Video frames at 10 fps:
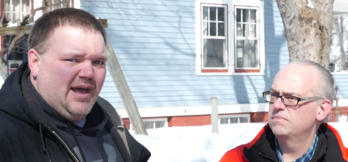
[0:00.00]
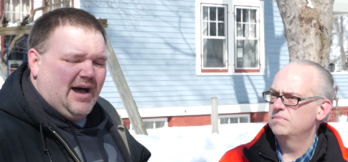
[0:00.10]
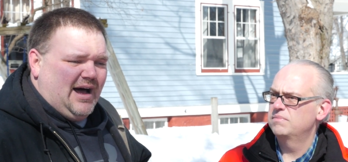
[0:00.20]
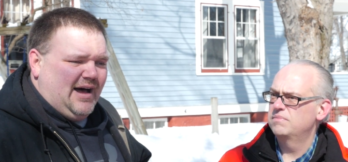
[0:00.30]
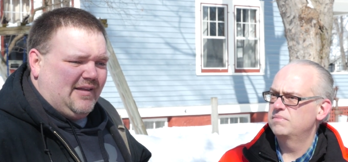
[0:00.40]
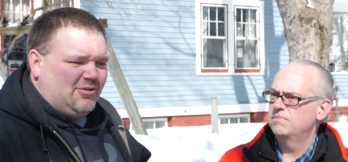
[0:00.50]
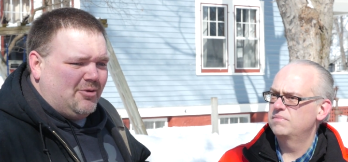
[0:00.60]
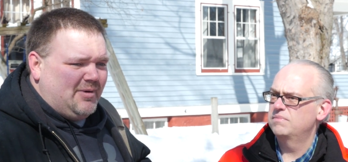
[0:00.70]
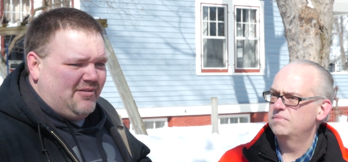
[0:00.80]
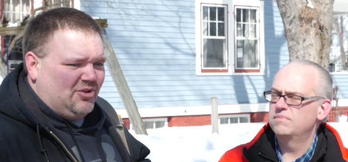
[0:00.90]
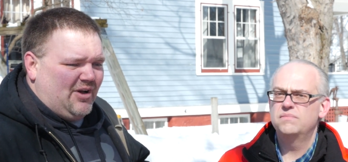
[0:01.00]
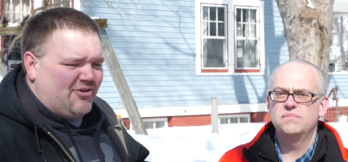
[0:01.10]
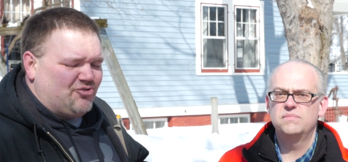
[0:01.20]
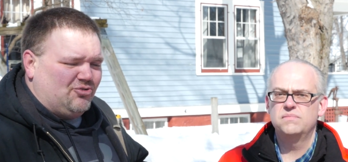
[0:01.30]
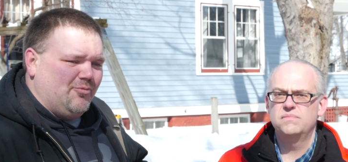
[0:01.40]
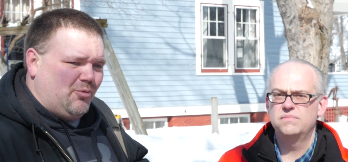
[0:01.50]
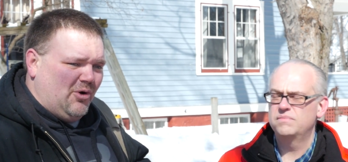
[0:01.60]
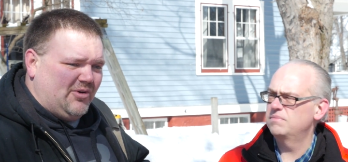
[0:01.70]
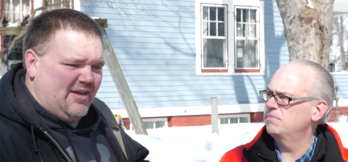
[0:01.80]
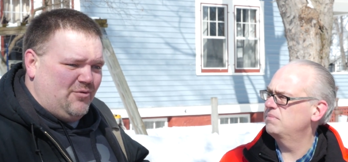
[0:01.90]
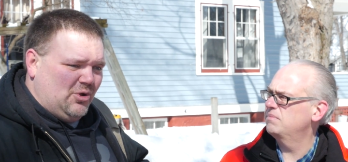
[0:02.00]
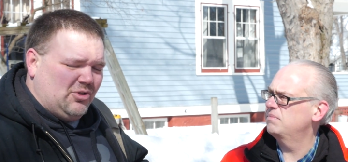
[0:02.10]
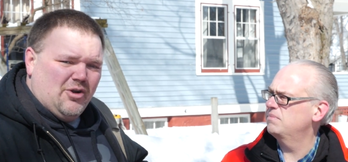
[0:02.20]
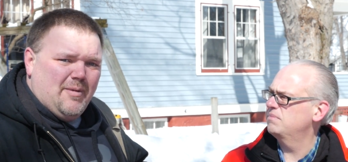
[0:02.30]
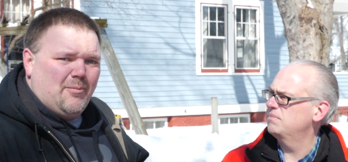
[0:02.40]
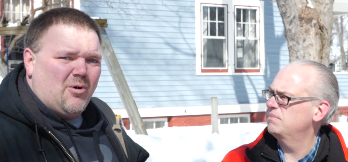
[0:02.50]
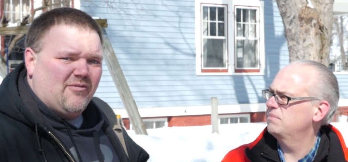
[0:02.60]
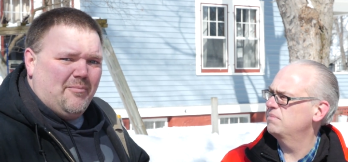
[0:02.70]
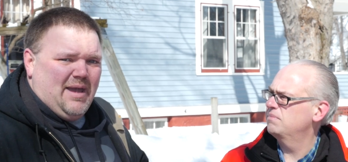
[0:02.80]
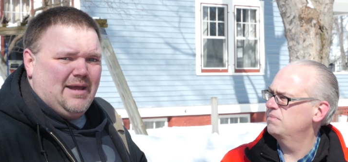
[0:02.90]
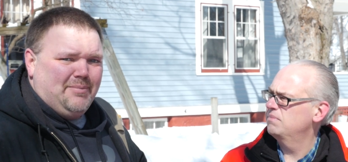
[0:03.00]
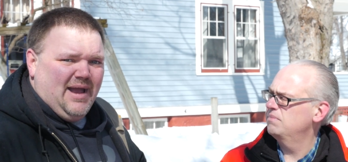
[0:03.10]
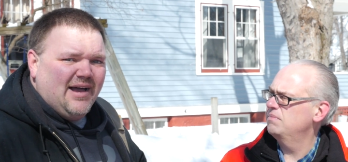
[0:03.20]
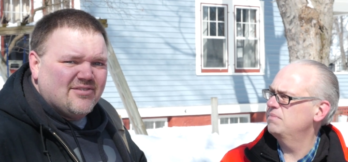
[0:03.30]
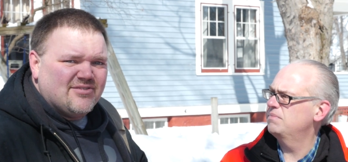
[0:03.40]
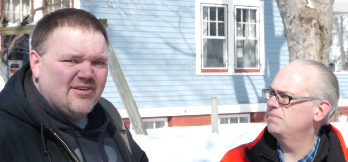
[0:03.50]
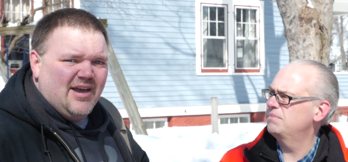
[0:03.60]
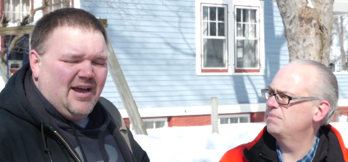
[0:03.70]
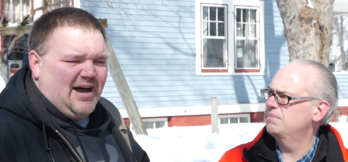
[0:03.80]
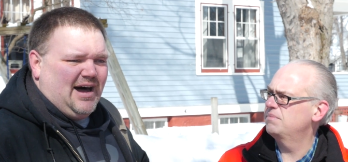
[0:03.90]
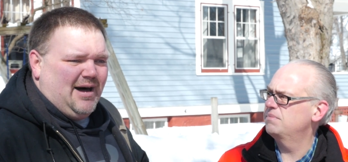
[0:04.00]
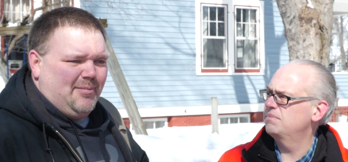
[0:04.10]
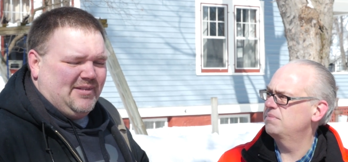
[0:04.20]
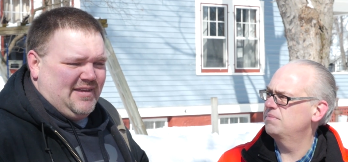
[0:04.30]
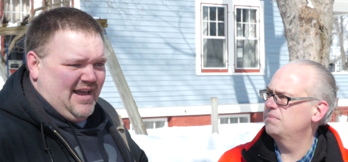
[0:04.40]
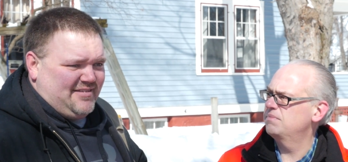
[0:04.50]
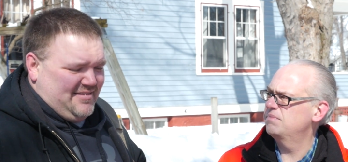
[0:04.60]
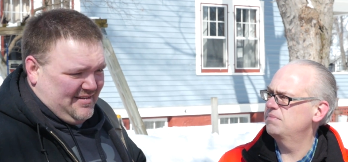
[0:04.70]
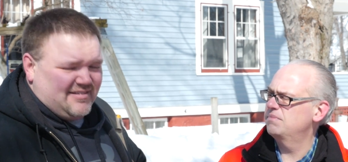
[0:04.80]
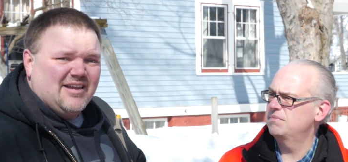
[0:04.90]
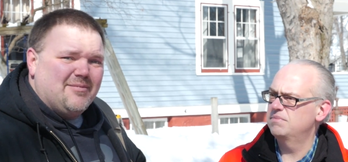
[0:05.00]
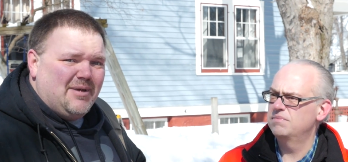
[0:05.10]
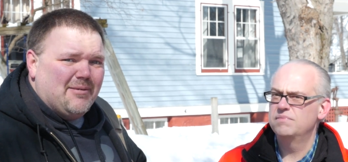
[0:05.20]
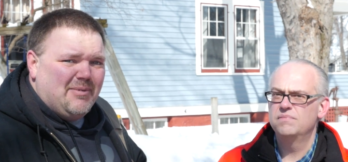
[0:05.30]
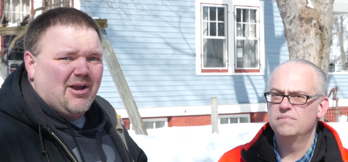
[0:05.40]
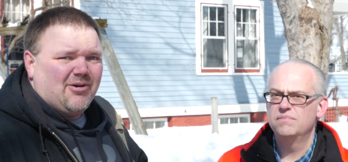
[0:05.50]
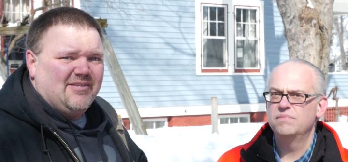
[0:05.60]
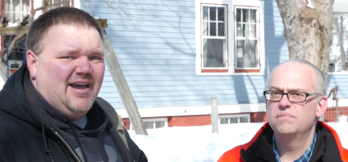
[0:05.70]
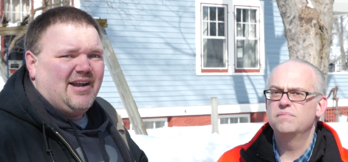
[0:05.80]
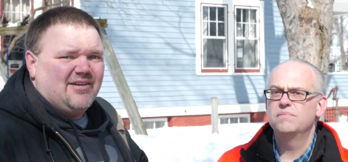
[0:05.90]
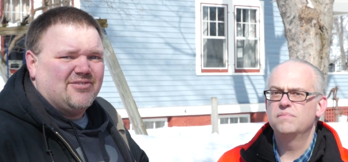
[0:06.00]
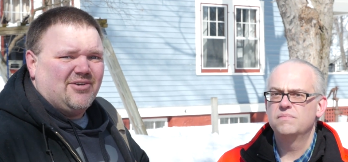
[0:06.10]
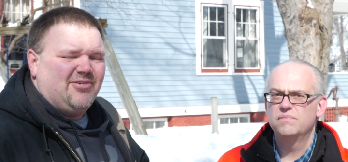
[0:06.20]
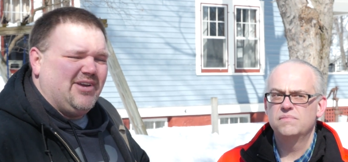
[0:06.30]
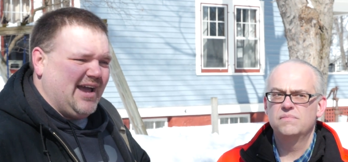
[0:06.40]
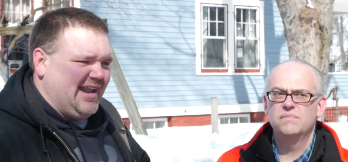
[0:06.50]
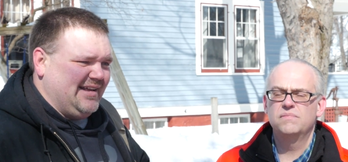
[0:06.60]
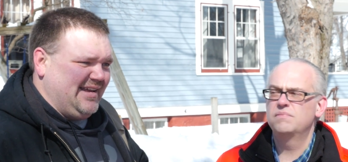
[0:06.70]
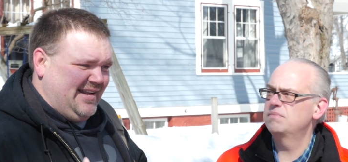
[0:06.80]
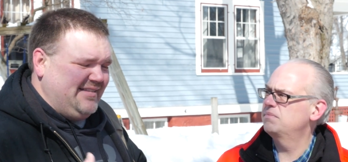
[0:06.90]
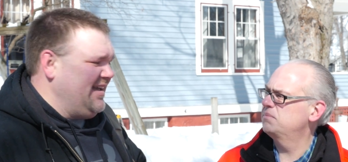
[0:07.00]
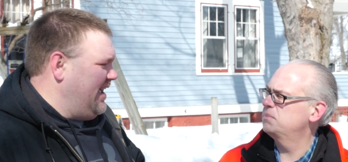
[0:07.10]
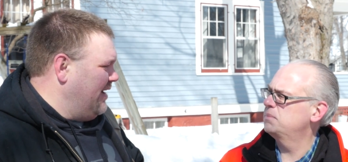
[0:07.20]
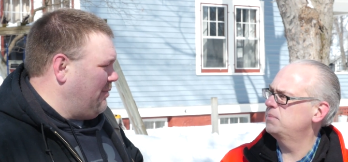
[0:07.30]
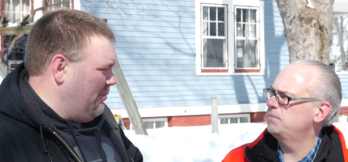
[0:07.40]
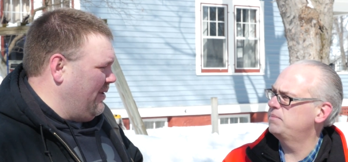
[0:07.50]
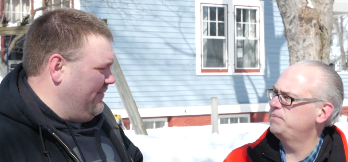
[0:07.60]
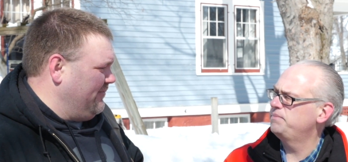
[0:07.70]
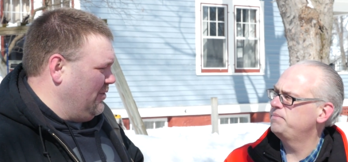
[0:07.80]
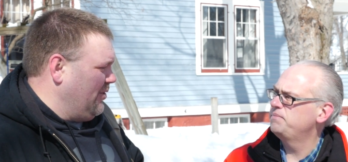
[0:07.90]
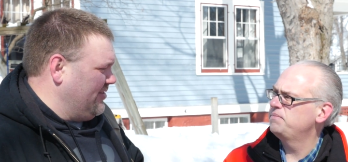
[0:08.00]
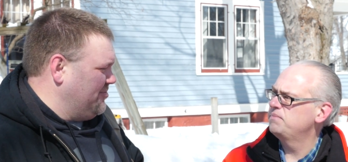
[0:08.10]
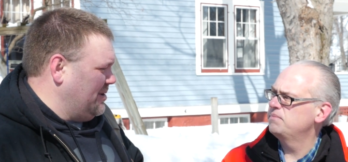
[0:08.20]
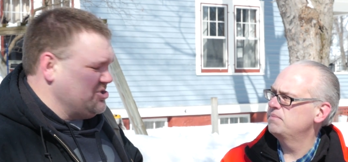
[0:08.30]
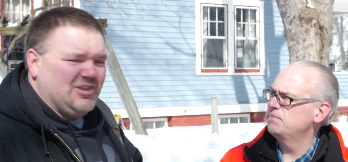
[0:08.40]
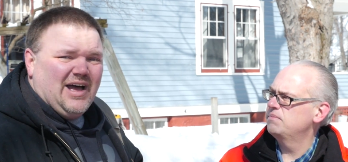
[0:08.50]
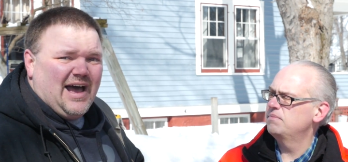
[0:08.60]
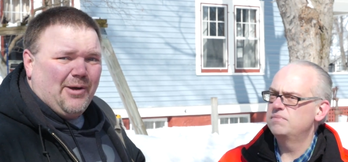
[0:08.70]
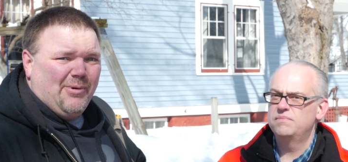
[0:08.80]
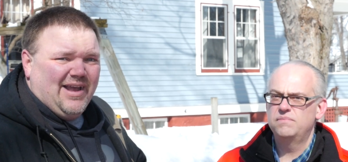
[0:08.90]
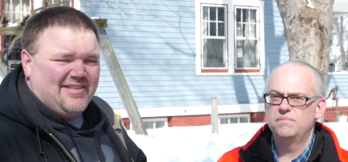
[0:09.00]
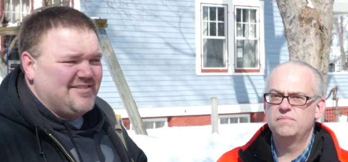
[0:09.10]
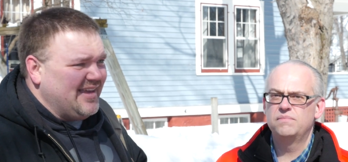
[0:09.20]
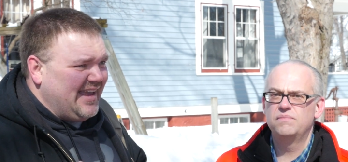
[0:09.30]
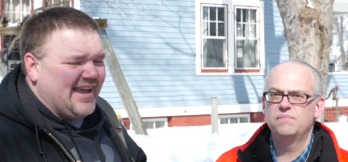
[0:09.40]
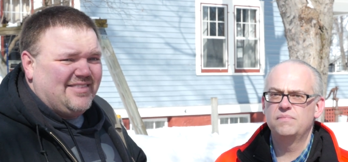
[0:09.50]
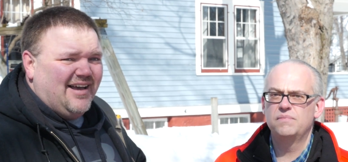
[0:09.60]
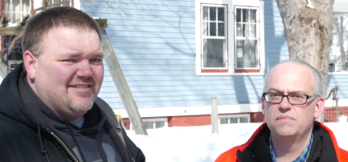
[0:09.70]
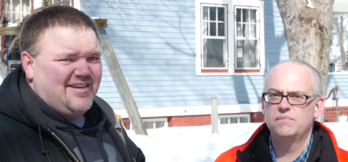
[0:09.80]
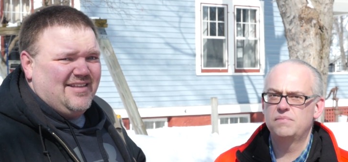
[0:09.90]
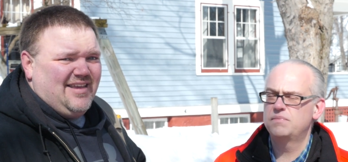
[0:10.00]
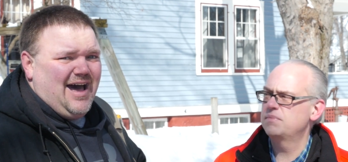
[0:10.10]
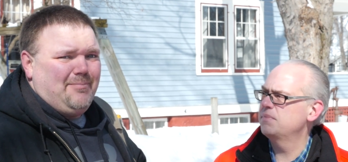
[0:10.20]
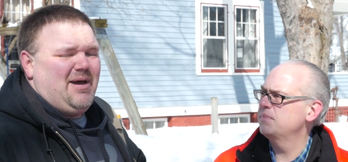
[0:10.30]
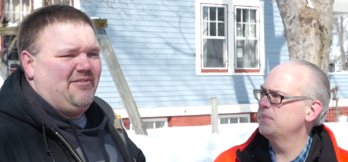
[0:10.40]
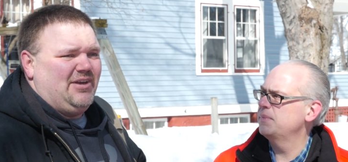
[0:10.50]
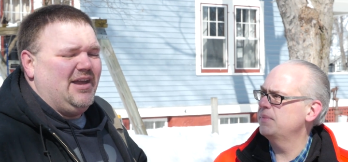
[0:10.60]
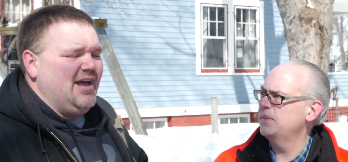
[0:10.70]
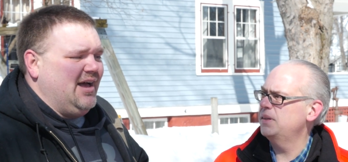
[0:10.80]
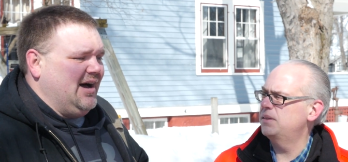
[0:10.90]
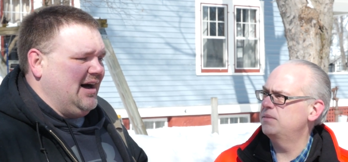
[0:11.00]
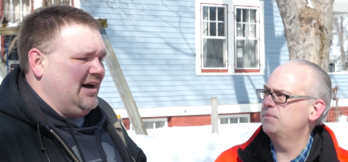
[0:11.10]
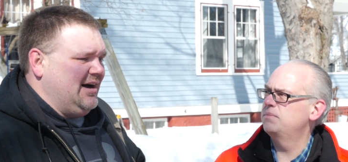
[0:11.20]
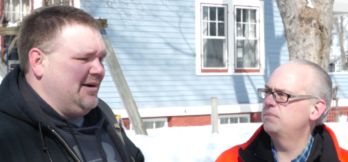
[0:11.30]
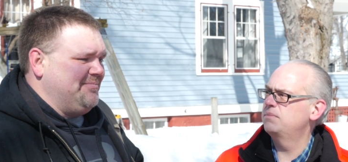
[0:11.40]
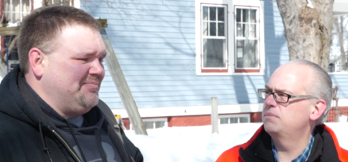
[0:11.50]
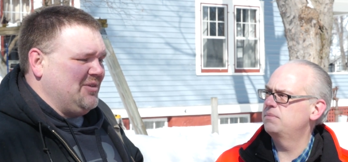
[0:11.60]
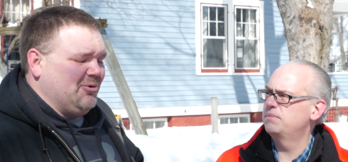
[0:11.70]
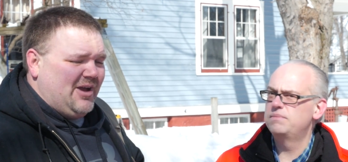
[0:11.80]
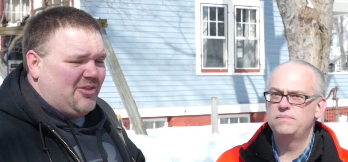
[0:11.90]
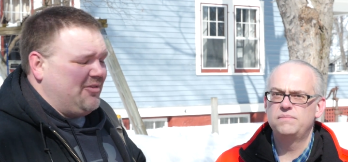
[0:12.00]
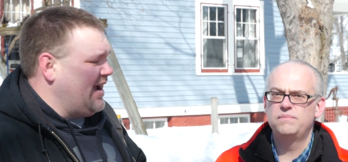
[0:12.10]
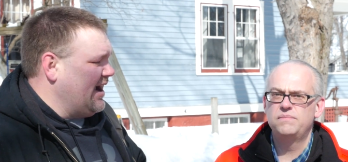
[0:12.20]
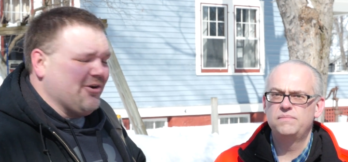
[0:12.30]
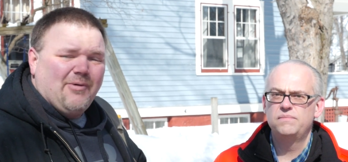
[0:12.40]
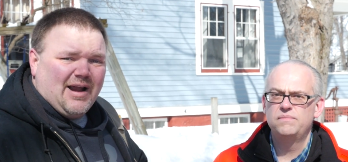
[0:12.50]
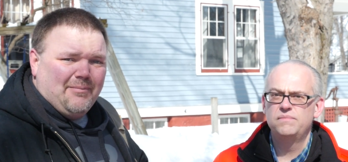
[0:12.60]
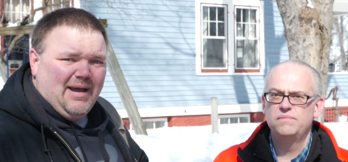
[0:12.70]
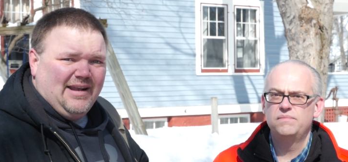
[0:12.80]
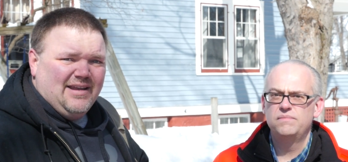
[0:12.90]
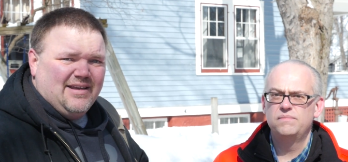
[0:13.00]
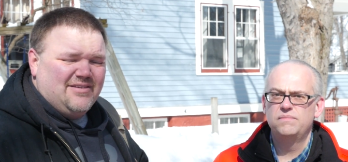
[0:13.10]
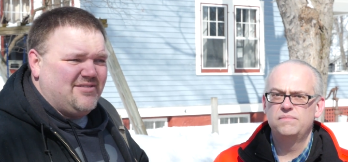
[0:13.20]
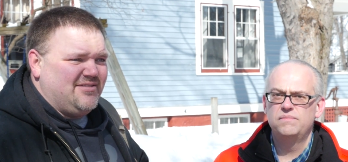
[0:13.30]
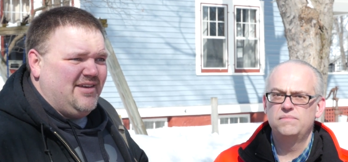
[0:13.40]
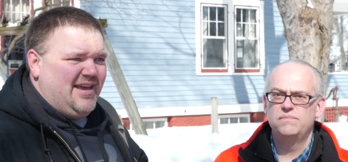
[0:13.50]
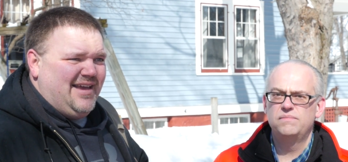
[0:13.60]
Speaker 1: A little bit of a larger loop will give you a little bit more of a band pass, but the essence is going to be a bigger antenna. So you kind of, and what we've noticed, especially in the high winds, it does get top heavy. The only other thing I could recommend is,